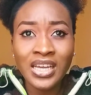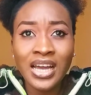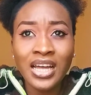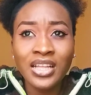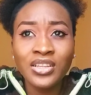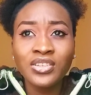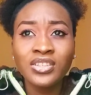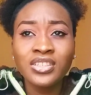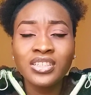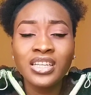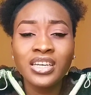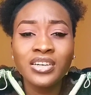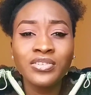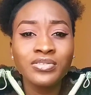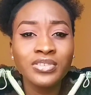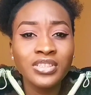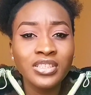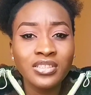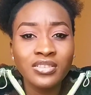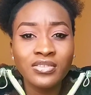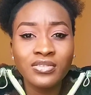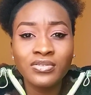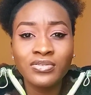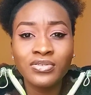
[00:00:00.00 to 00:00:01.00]
And another
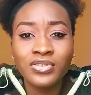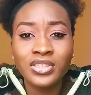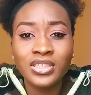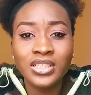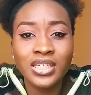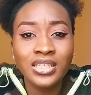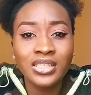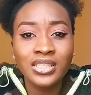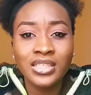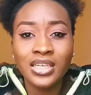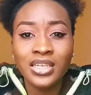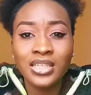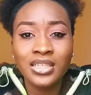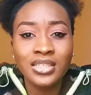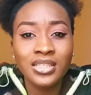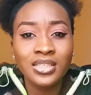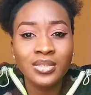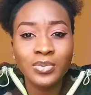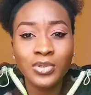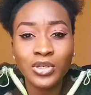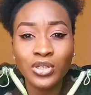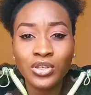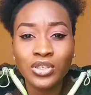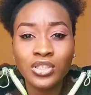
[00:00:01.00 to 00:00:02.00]
reason for starting early
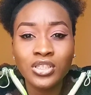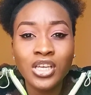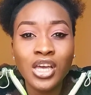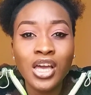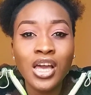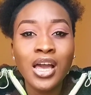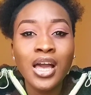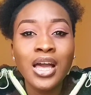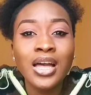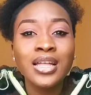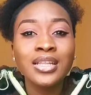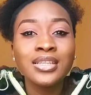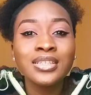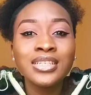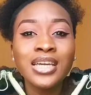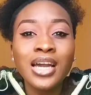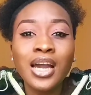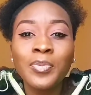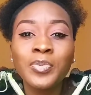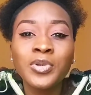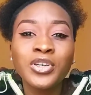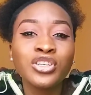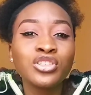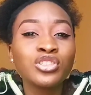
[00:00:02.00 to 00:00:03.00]
is because the
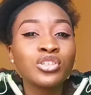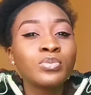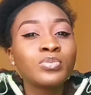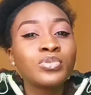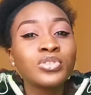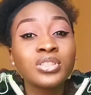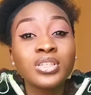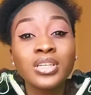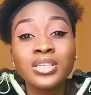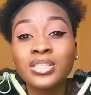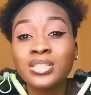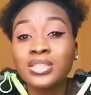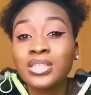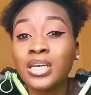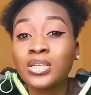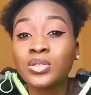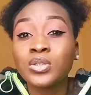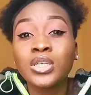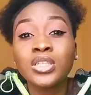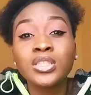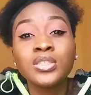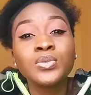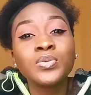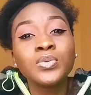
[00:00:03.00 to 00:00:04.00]
application process is
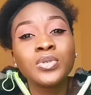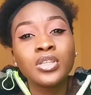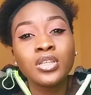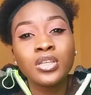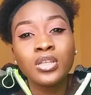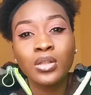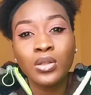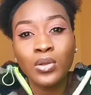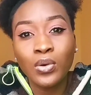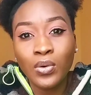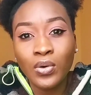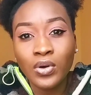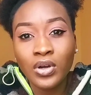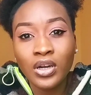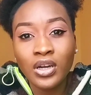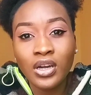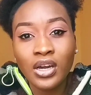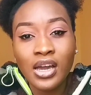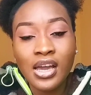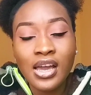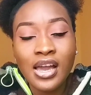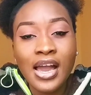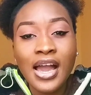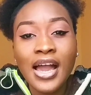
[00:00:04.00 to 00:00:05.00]
actually really long,
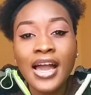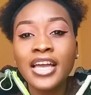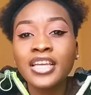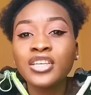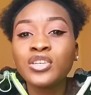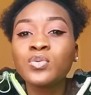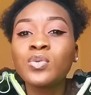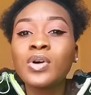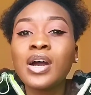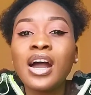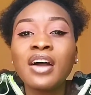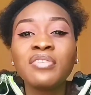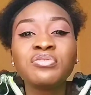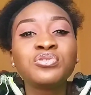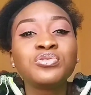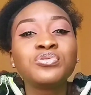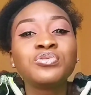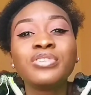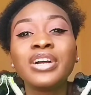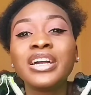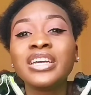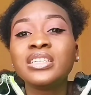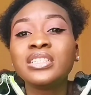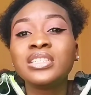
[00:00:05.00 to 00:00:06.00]
and you will have
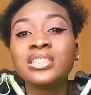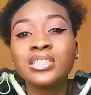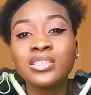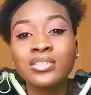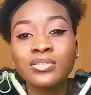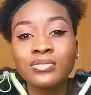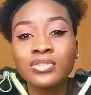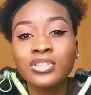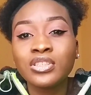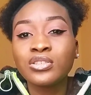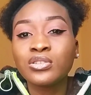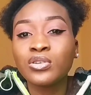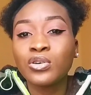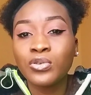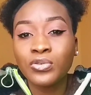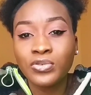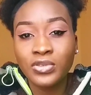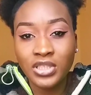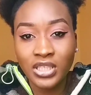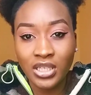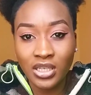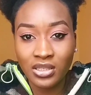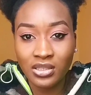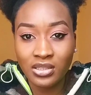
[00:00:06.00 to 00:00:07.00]
to write series
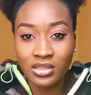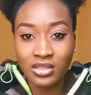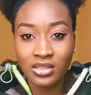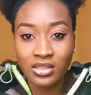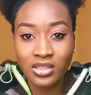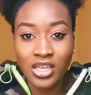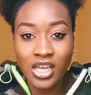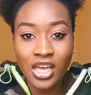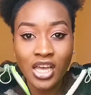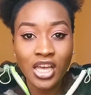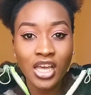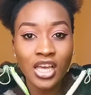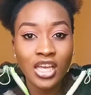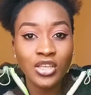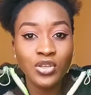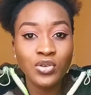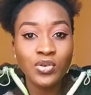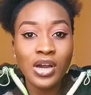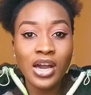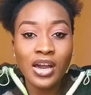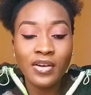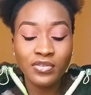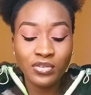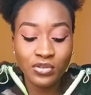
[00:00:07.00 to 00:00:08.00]
of tests.
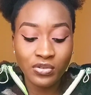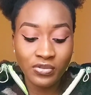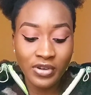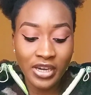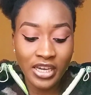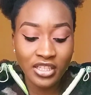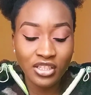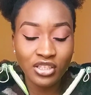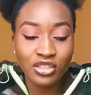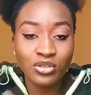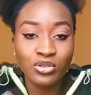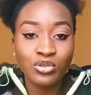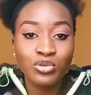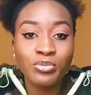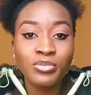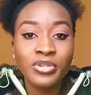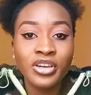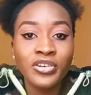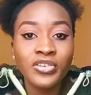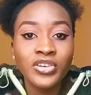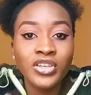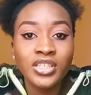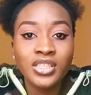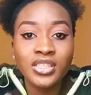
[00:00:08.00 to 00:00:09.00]
You have to write the
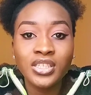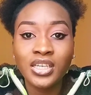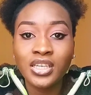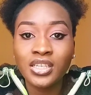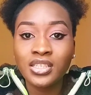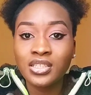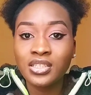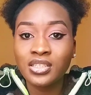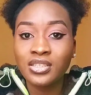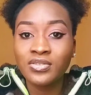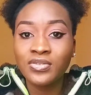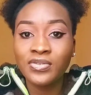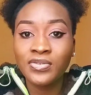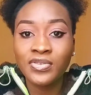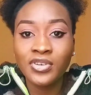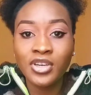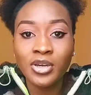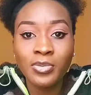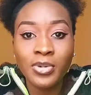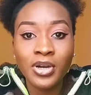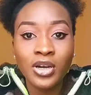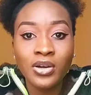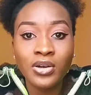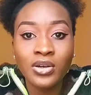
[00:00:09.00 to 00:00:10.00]
numeric tests, the
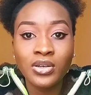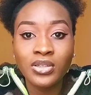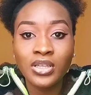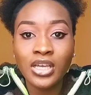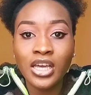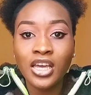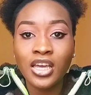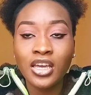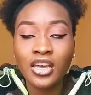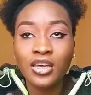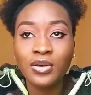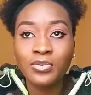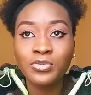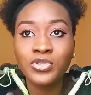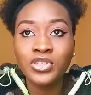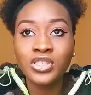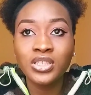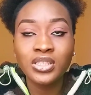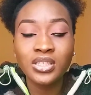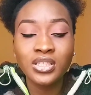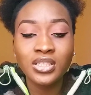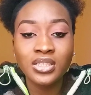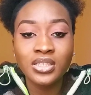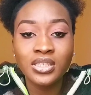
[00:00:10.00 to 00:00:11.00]
verbal
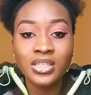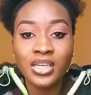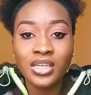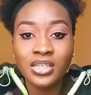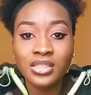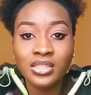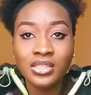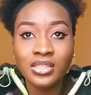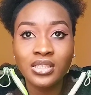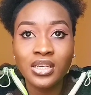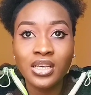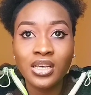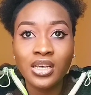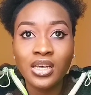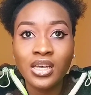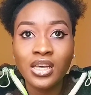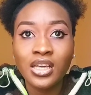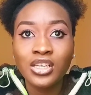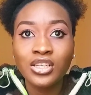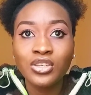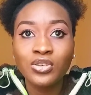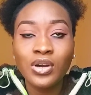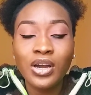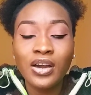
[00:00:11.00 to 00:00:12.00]
reasoning tests.
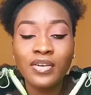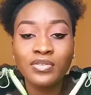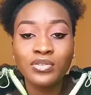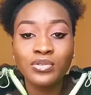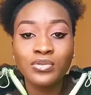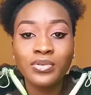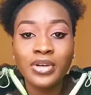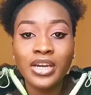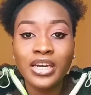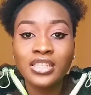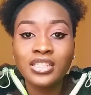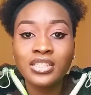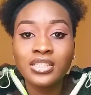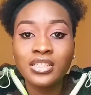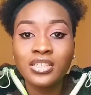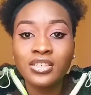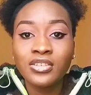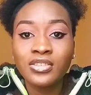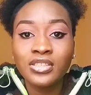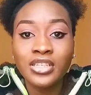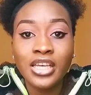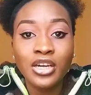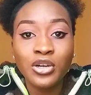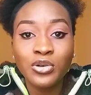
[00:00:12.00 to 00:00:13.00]
You have to write
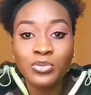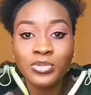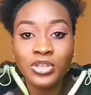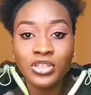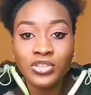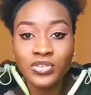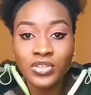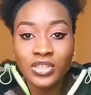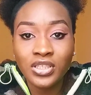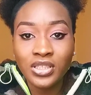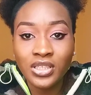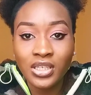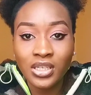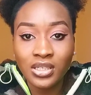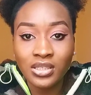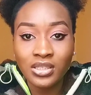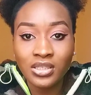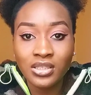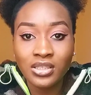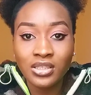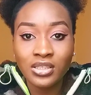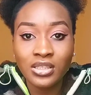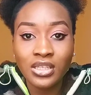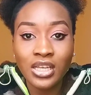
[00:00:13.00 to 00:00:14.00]
the psychometric
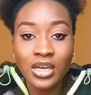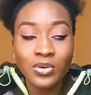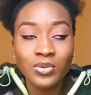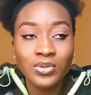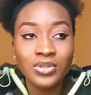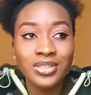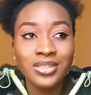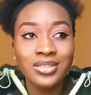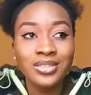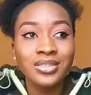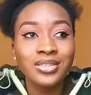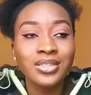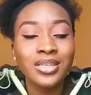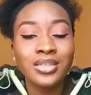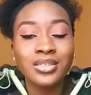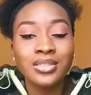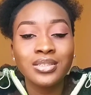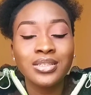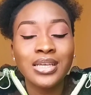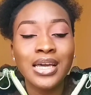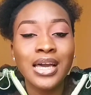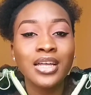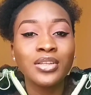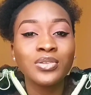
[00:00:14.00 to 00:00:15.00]
tests. Now, these
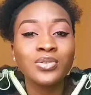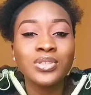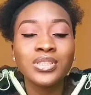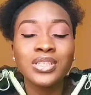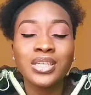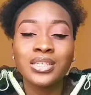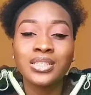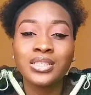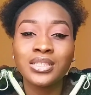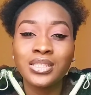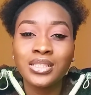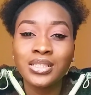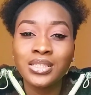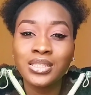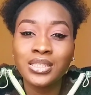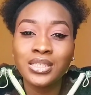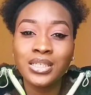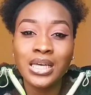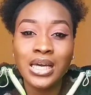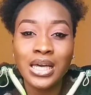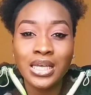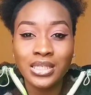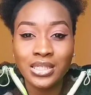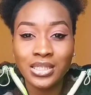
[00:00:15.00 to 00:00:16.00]
tests are not as
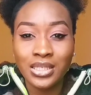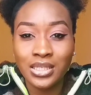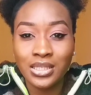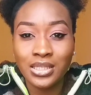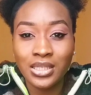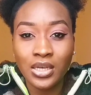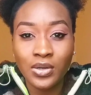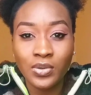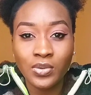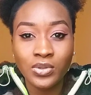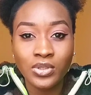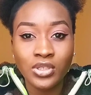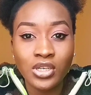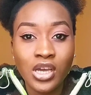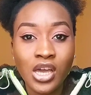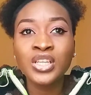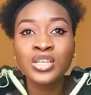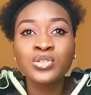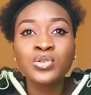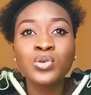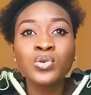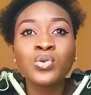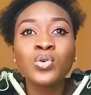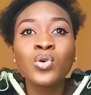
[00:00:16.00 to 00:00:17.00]
easy as they sound.
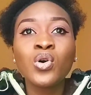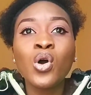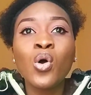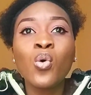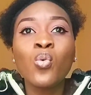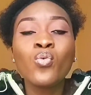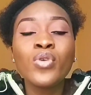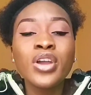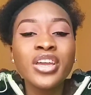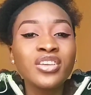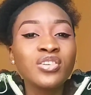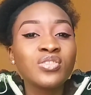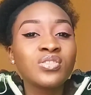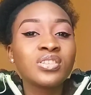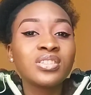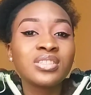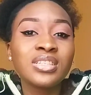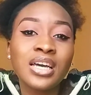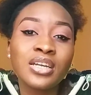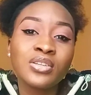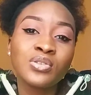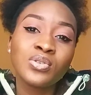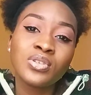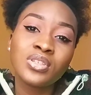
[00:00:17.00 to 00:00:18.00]
So when you
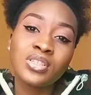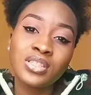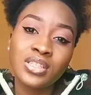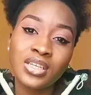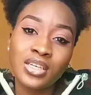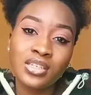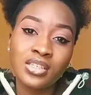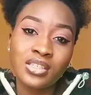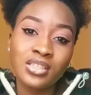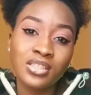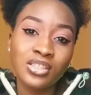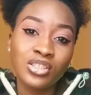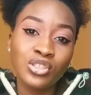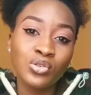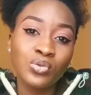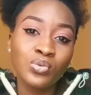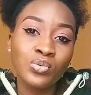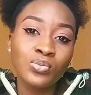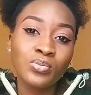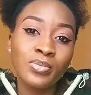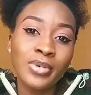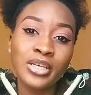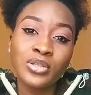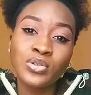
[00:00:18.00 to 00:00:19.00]
start those tests,
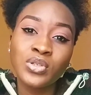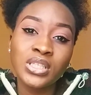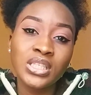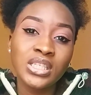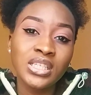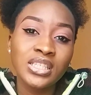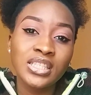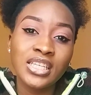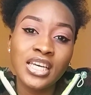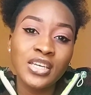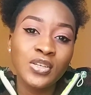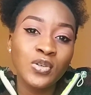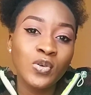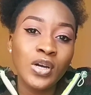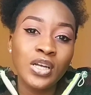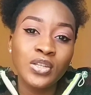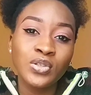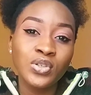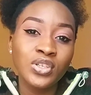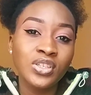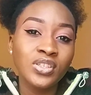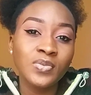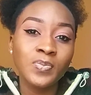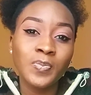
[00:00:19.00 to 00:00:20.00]
you might notice that you are
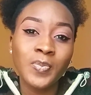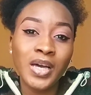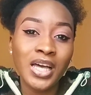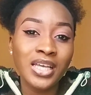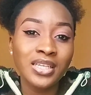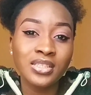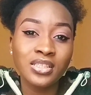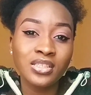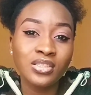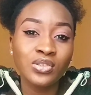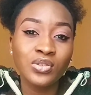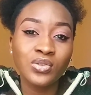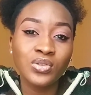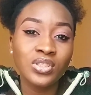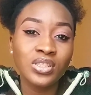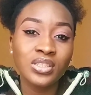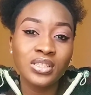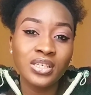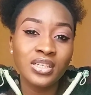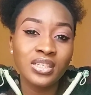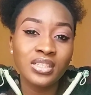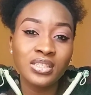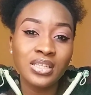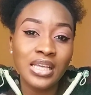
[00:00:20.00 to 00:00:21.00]
not passing those
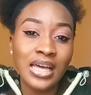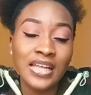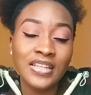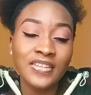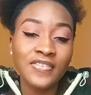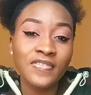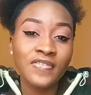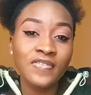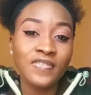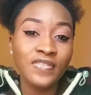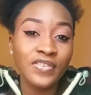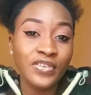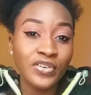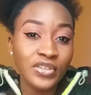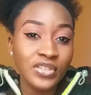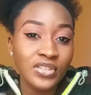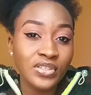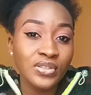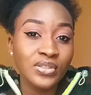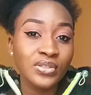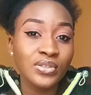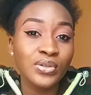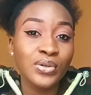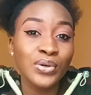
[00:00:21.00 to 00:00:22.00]
tests at the
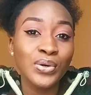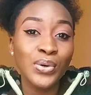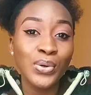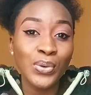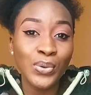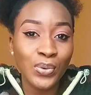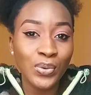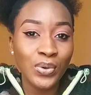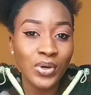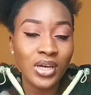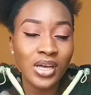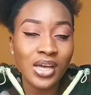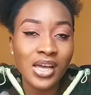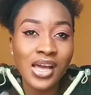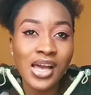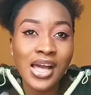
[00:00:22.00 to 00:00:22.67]
first go.